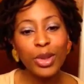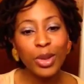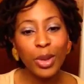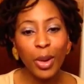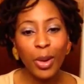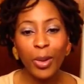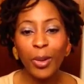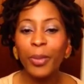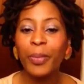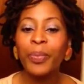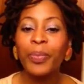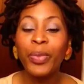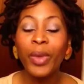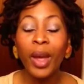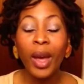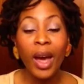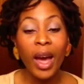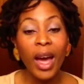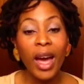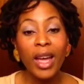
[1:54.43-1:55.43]
So
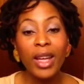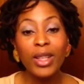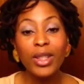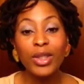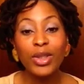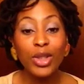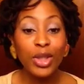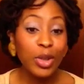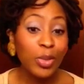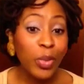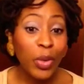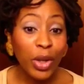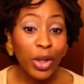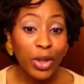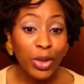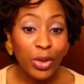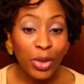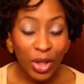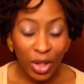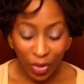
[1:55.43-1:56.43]
I just want to
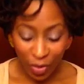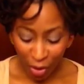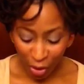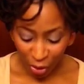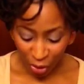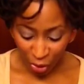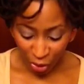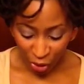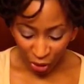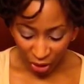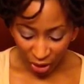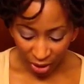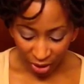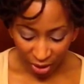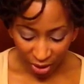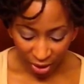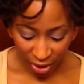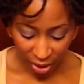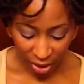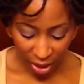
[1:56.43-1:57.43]
do this video so she can
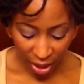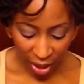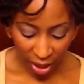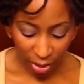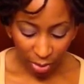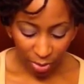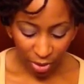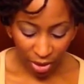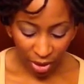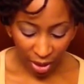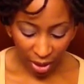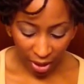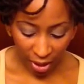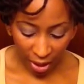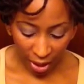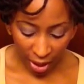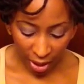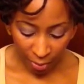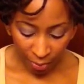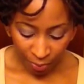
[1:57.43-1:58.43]
see the items that I
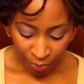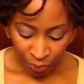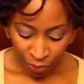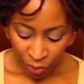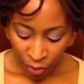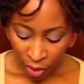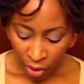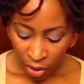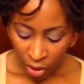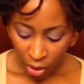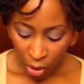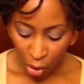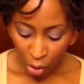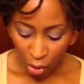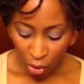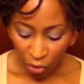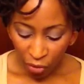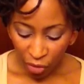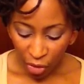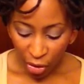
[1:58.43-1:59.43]
got. So
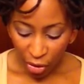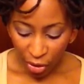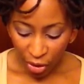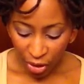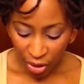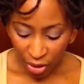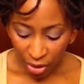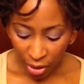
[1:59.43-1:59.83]
the first